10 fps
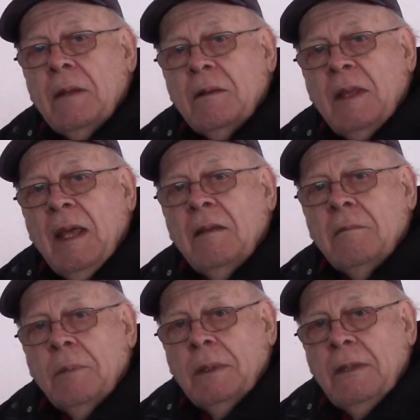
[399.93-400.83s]

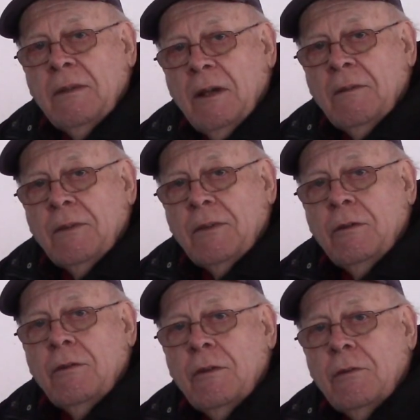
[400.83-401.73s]
10 police
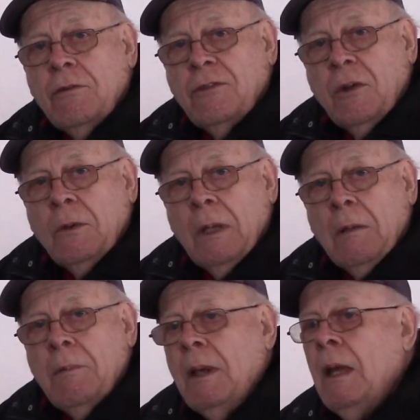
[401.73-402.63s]
officers showed
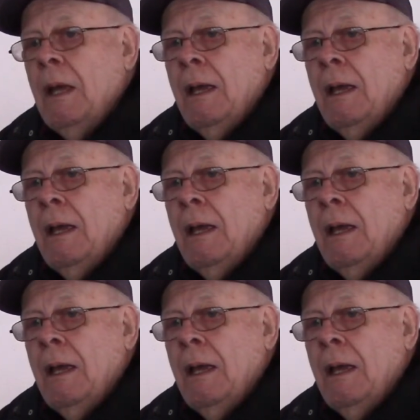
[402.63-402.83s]
up.